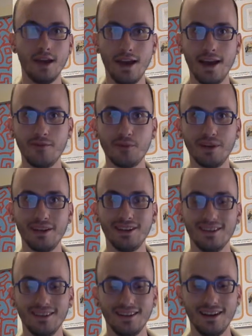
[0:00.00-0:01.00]
Hey everybody.
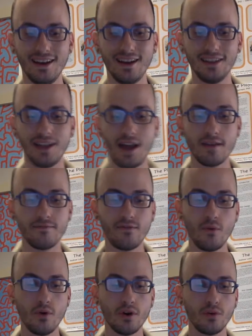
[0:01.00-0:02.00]
Time
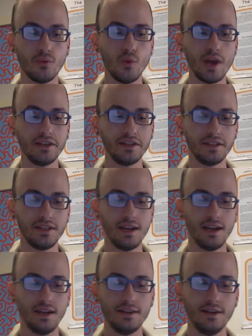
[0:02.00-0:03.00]
for
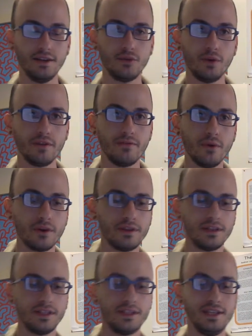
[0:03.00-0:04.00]
Wednesday the 24th.
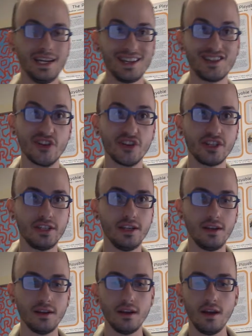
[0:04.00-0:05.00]
This is day
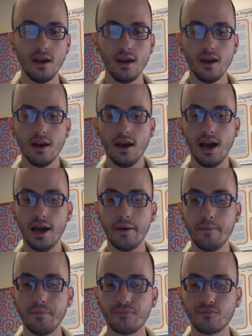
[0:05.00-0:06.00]
13.
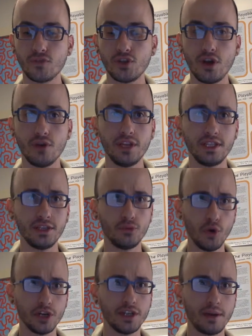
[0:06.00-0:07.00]
So this is
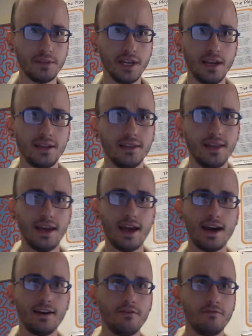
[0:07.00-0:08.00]
workshop day. They
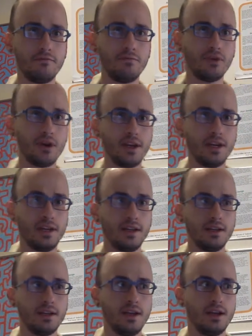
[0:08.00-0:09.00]
have brought
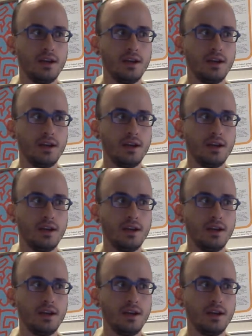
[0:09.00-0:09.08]
in